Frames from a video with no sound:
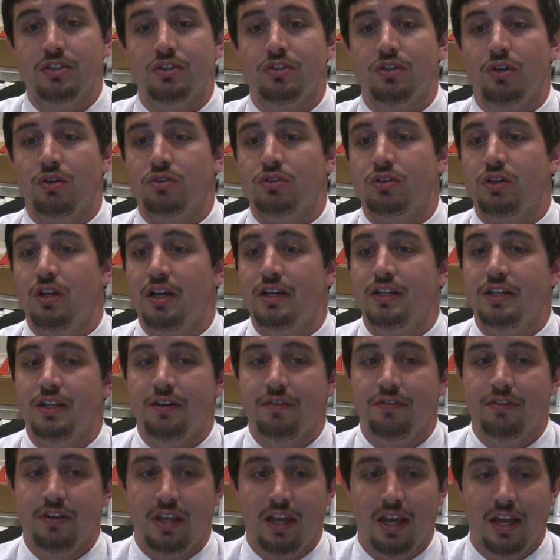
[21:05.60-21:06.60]
social
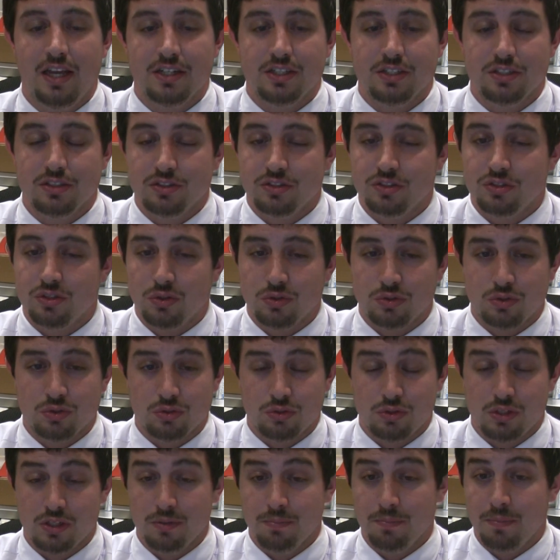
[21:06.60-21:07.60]
identification, and
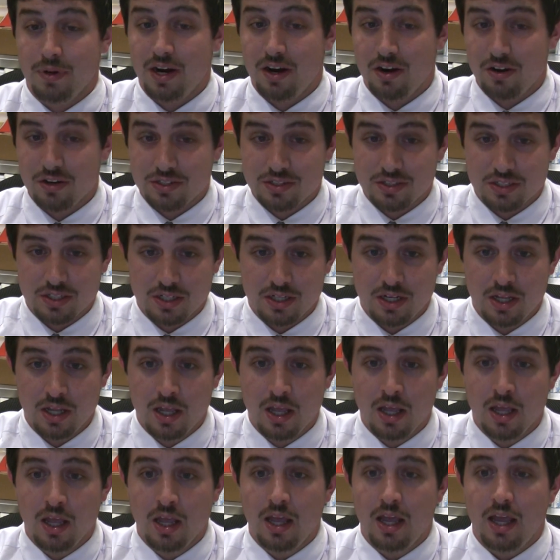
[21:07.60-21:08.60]
social comparison.
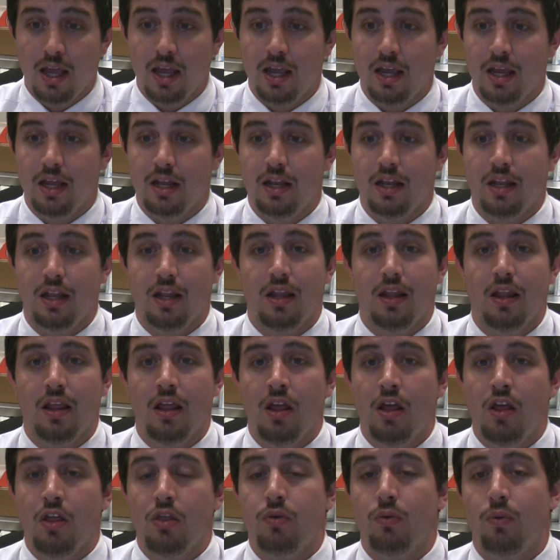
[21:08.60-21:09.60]
And
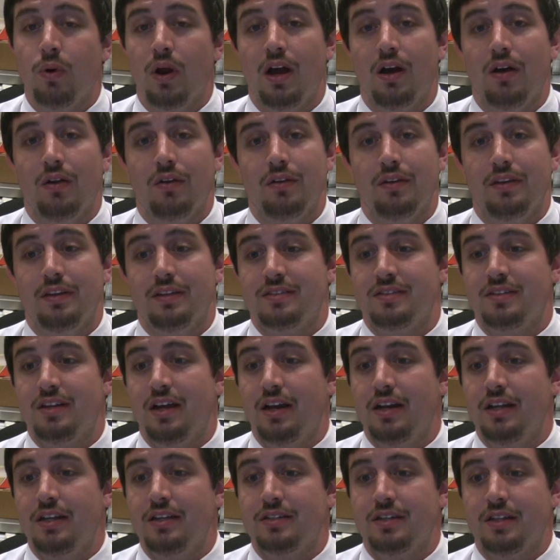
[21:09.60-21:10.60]
throughout the
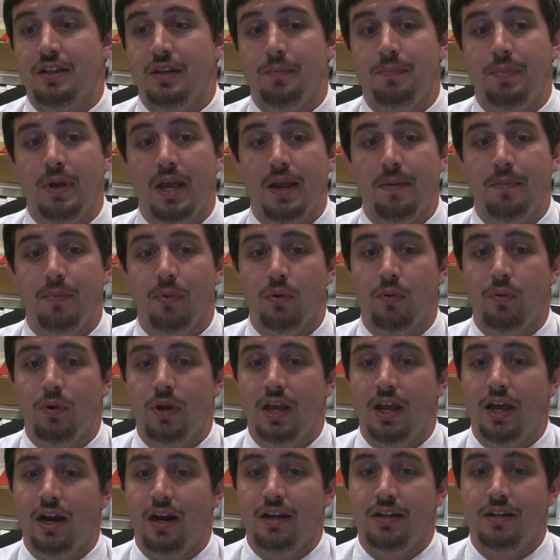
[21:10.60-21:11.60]
studies in the paper,
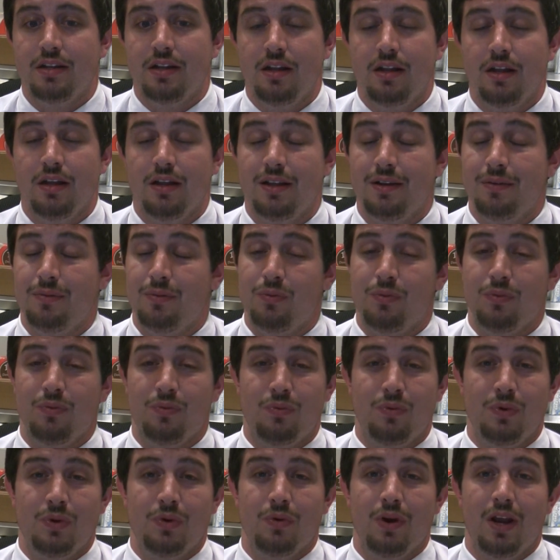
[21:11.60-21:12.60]
we
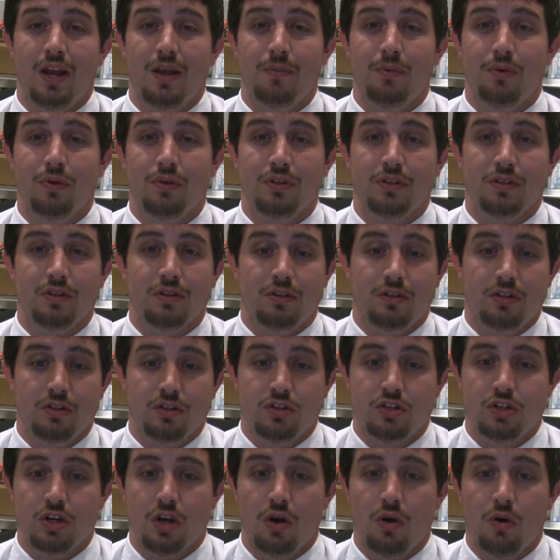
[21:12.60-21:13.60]
were able to
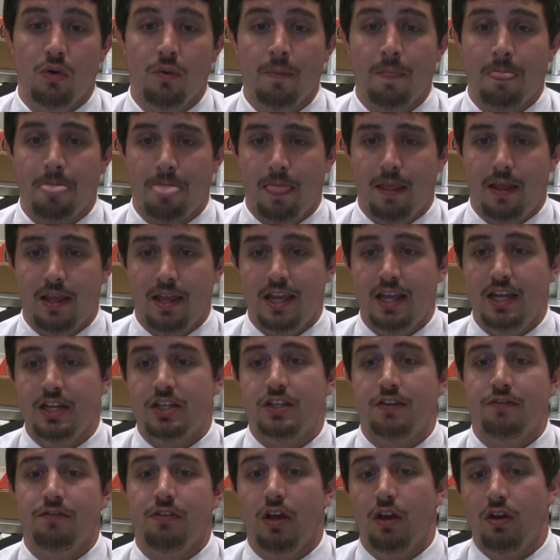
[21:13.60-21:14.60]
show
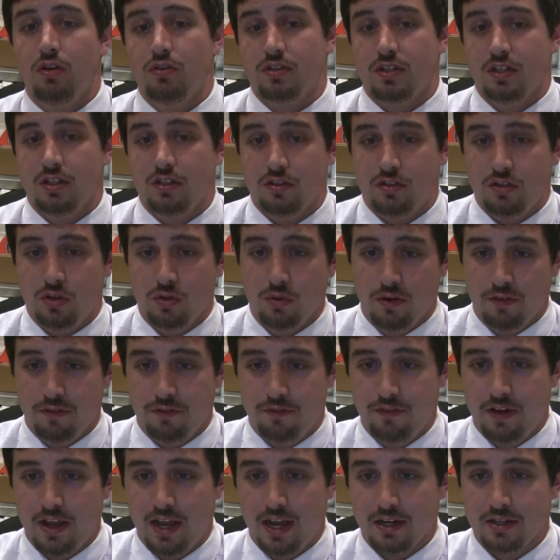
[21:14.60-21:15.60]
each of those into
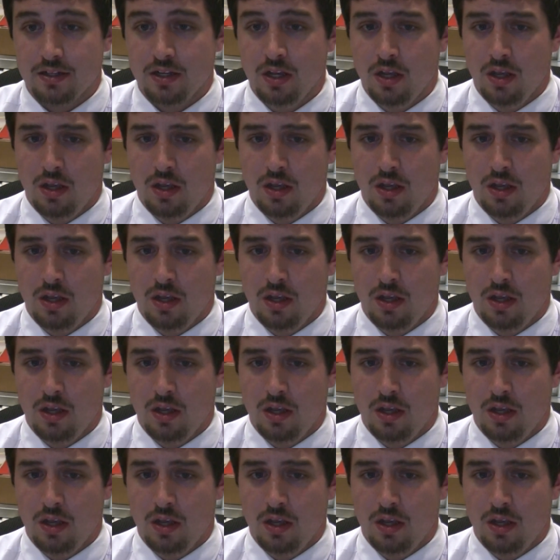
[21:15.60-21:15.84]
effect.